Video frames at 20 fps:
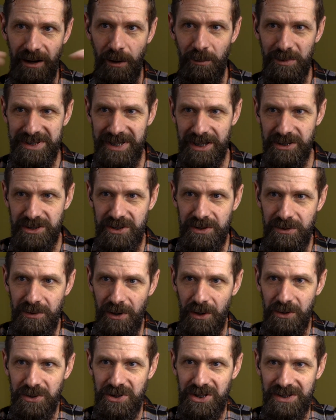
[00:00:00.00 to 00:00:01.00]
almost like two
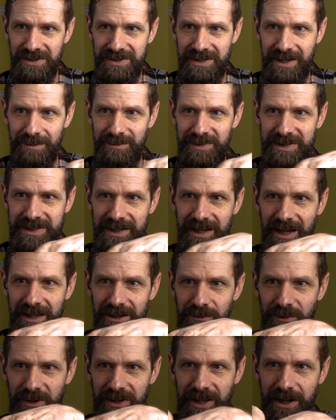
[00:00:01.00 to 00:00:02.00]
oceans coming
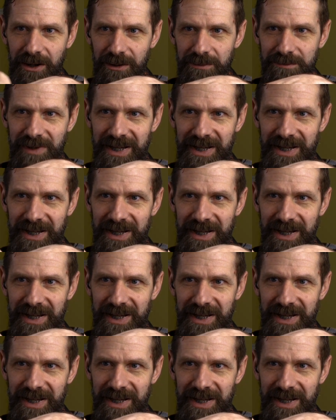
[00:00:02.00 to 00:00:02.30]
together where they don't